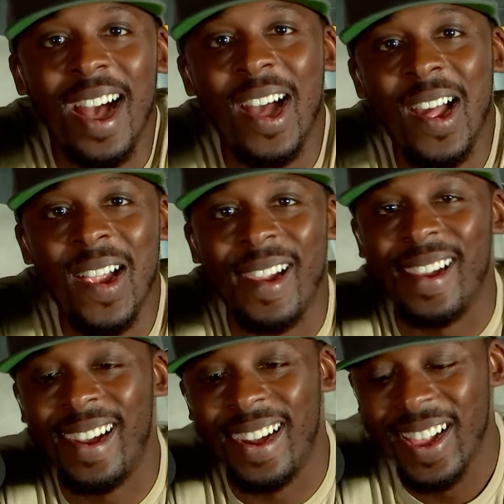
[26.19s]

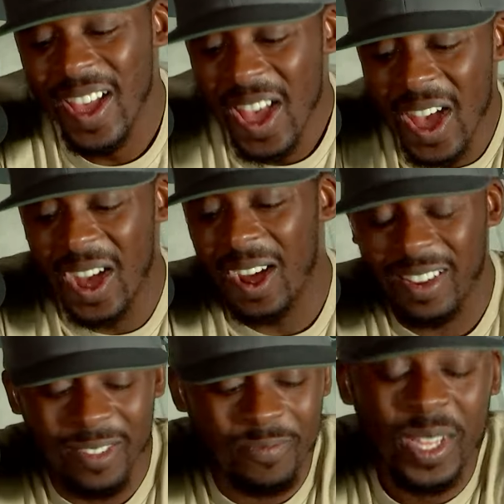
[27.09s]

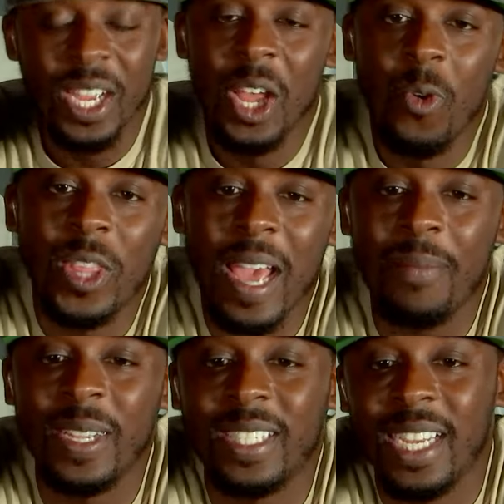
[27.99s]
uh, with that
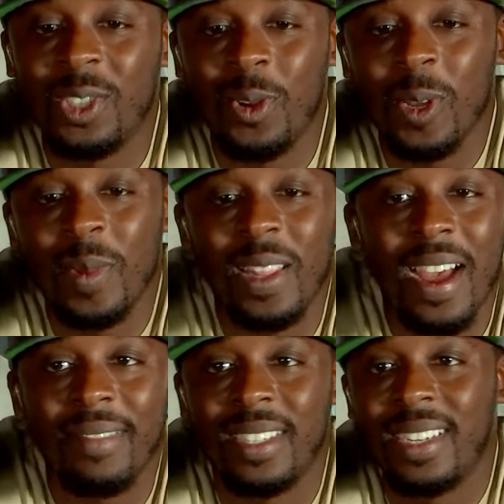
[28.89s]
being said, joining me
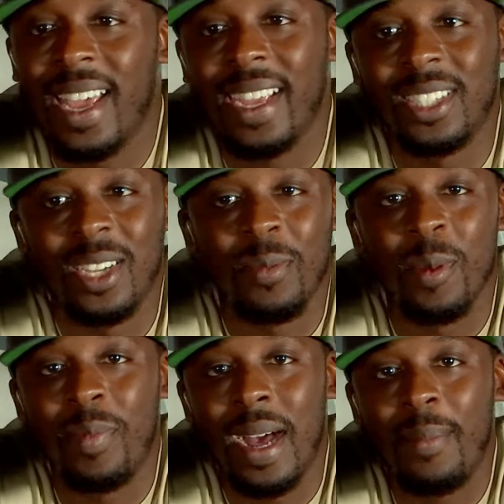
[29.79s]
live today is going to be
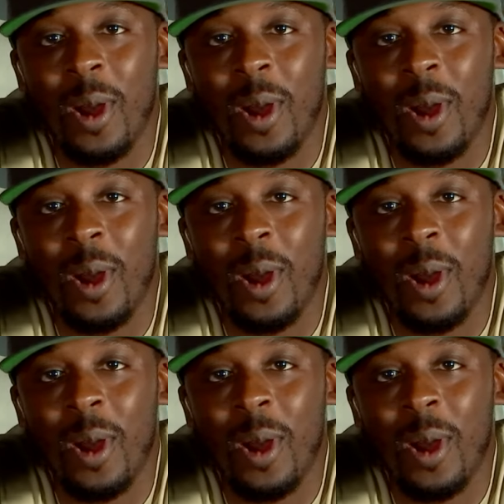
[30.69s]
Bob